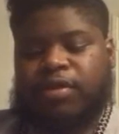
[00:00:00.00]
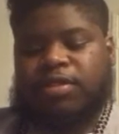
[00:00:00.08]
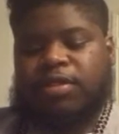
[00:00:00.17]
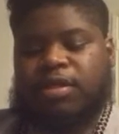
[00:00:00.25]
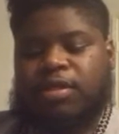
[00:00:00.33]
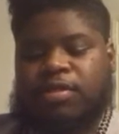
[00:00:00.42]
our
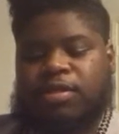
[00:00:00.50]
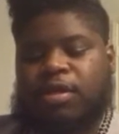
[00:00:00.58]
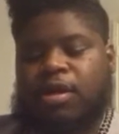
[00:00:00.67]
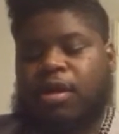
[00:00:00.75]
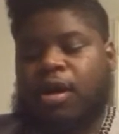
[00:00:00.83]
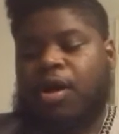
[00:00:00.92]
sins
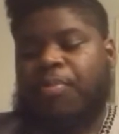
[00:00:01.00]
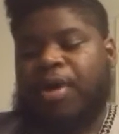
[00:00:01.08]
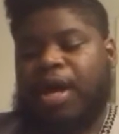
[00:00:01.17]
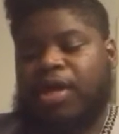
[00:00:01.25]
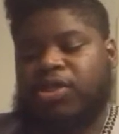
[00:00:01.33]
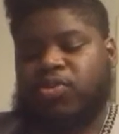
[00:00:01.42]
and our, our
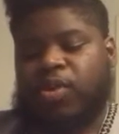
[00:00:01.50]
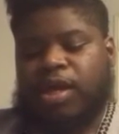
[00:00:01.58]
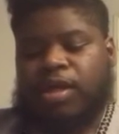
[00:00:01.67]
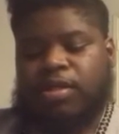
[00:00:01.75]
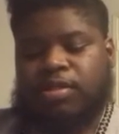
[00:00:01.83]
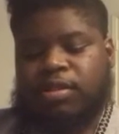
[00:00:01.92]
past
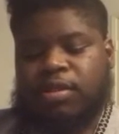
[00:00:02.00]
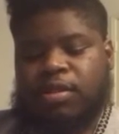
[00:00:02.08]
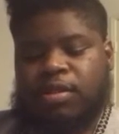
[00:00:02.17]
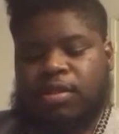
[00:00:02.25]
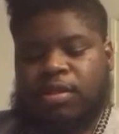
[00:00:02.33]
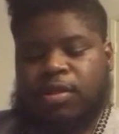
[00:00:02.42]
ways
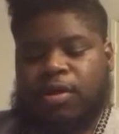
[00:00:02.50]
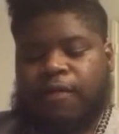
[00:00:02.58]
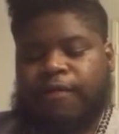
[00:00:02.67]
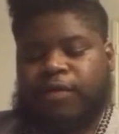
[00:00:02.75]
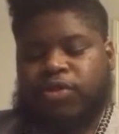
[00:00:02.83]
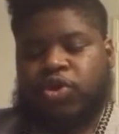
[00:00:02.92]
and all
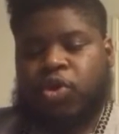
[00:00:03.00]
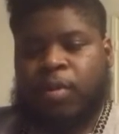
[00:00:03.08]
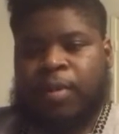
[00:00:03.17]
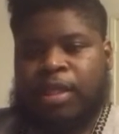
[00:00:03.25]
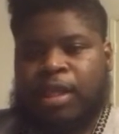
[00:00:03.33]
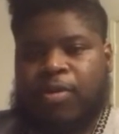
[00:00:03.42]
of the
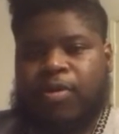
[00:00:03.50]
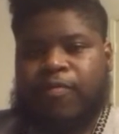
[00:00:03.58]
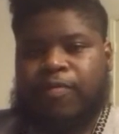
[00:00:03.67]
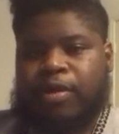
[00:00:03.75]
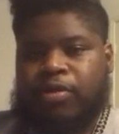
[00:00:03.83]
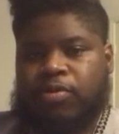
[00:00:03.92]
torment that
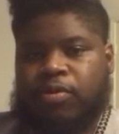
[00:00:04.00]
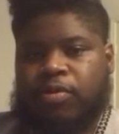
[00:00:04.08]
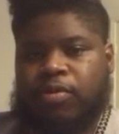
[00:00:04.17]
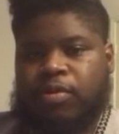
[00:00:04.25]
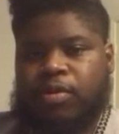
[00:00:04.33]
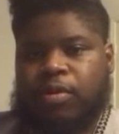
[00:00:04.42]
we've been
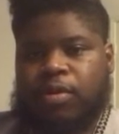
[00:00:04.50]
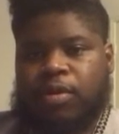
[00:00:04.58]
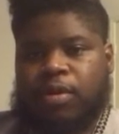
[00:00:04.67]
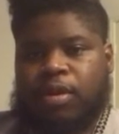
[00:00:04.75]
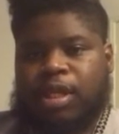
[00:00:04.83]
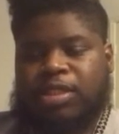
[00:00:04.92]
through.
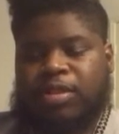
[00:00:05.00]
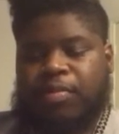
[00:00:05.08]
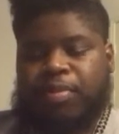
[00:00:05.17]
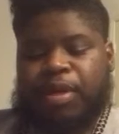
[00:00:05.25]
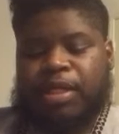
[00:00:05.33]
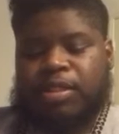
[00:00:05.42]
That's a
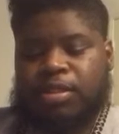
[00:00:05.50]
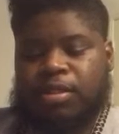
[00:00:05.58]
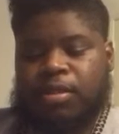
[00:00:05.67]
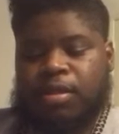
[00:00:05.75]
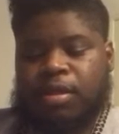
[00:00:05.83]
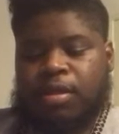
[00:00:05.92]

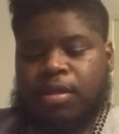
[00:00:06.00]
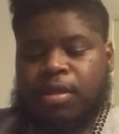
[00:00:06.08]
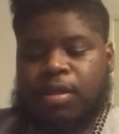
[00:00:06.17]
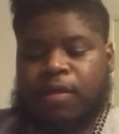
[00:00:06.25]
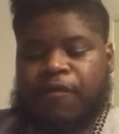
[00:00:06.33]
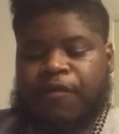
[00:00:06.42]
blessing
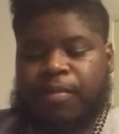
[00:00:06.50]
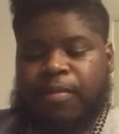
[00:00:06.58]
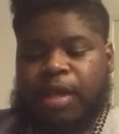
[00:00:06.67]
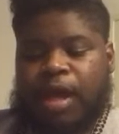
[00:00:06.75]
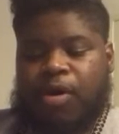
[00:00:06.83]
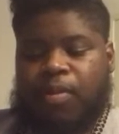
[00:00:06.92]
from
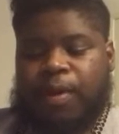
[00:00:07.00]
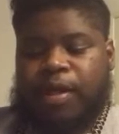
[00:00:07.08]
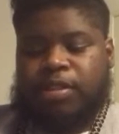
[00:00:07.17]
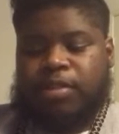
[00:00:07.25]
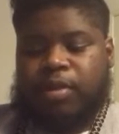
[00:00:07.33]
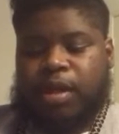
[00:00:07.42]

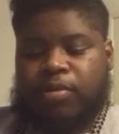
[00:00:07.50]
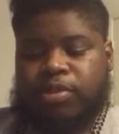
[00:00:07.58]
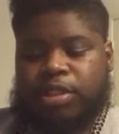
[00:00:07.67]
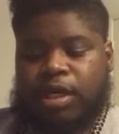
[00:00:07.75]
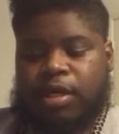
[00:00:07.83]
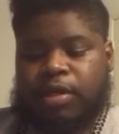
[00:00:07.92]
Yahweh Yahweh
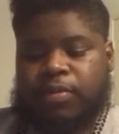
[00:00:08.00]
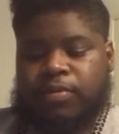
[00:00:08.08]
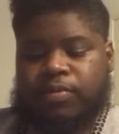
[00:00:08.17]
Shai.